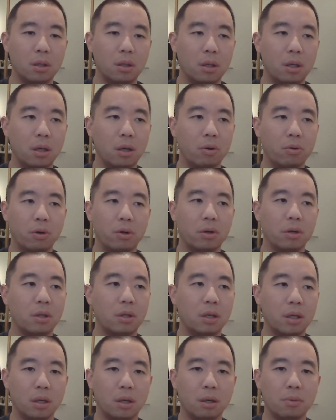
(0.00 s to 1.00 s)
in order
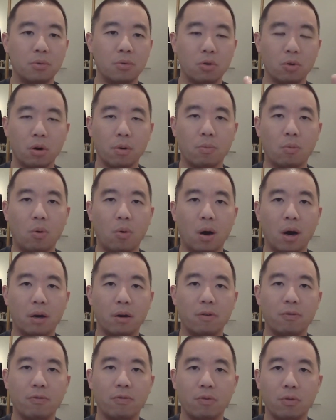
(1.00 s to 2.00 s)
to absorb
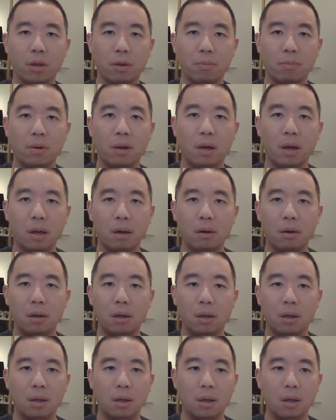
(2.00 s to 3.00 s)
water for the plant.
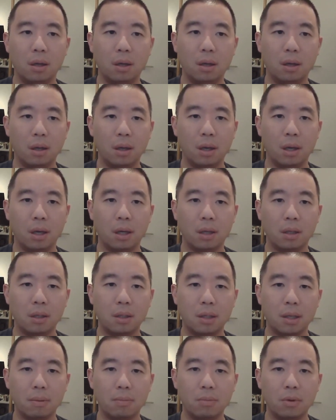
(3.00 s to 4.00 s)
And
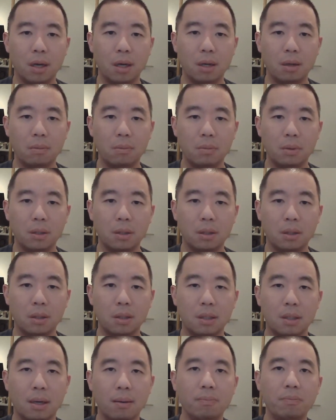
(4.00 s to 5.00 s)
sometimes
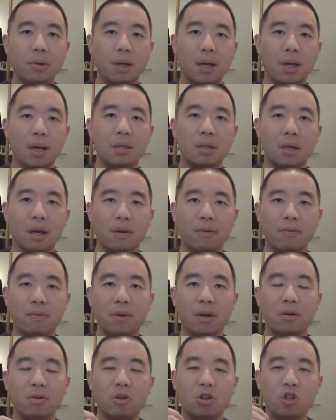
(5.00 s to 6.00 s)
some plants have
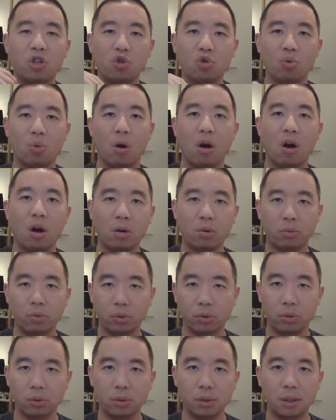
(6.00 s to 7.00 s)
very strong
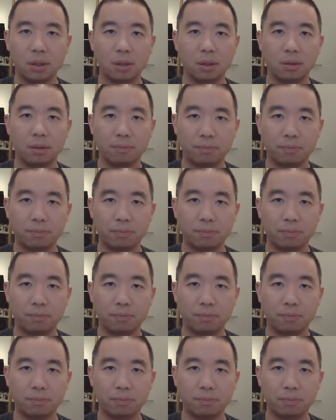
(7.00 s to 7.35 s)
roots,